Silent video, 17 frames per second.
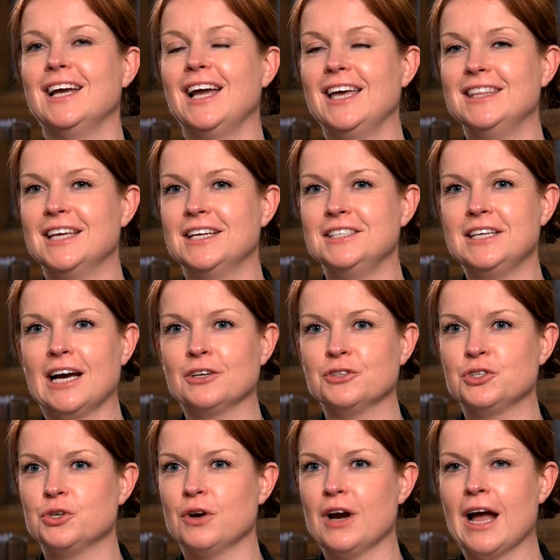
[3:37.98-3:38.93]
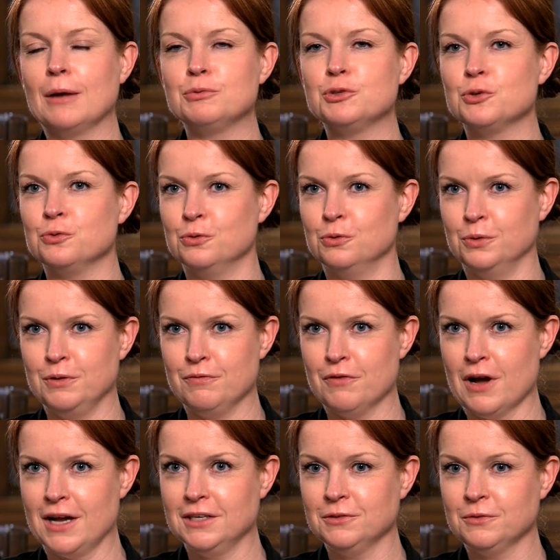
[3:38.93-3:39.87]
and that doubts are absolutely
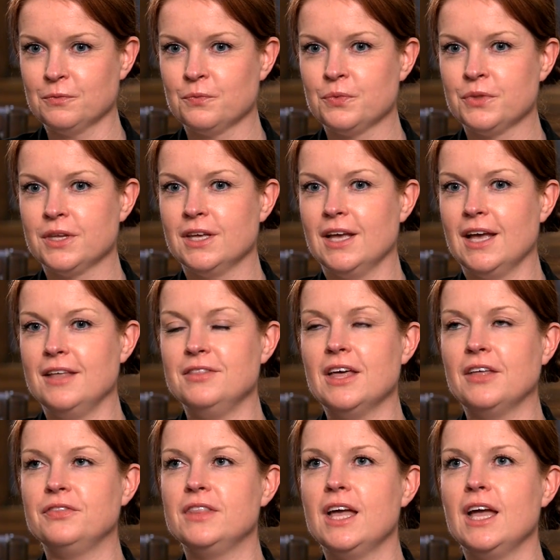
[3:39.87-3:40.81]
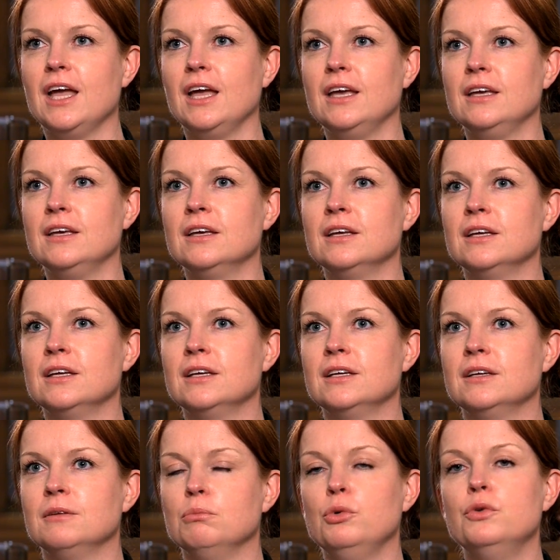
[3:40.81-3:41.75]
fine, and that they
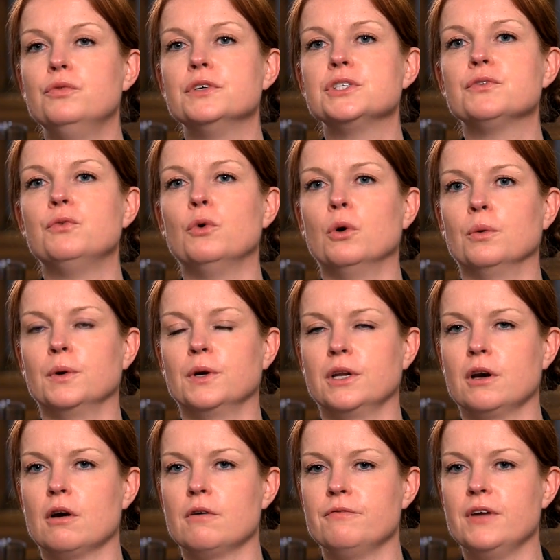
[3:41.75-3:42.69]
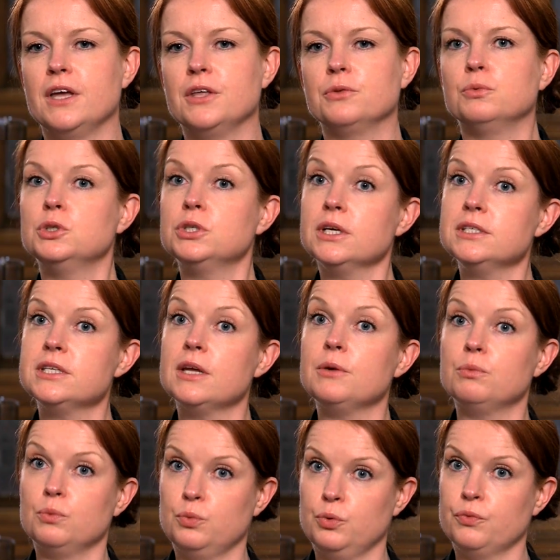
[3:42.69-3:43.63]
move us forward in our faith, which I
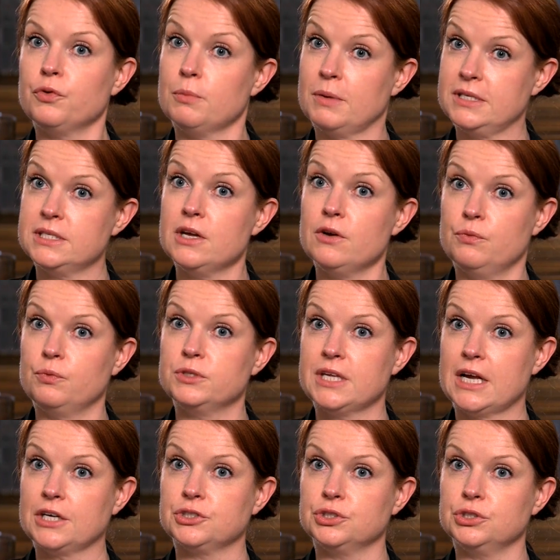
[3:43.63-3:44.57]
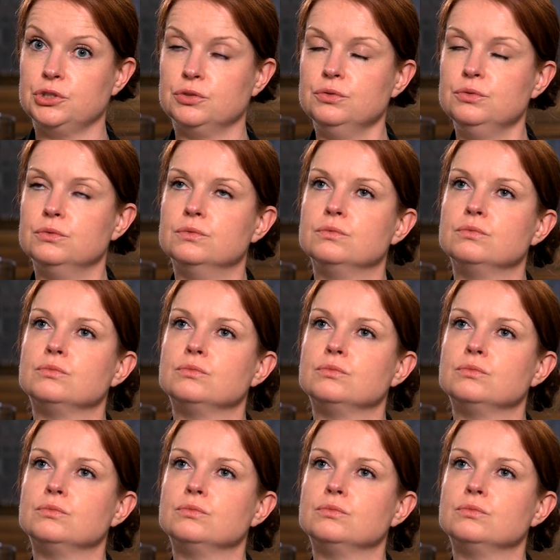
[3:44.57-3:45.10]
say for myself was actually true.